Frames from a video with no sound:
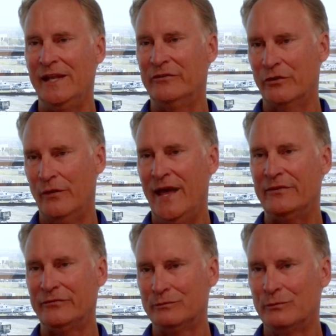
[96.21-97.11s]
And so that
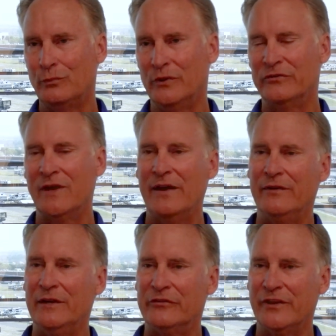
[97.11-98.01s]
was kind of
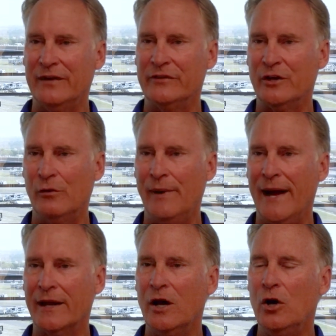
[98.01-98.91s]
an incentive to go
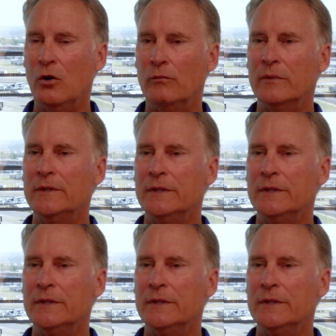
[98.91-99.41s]
back home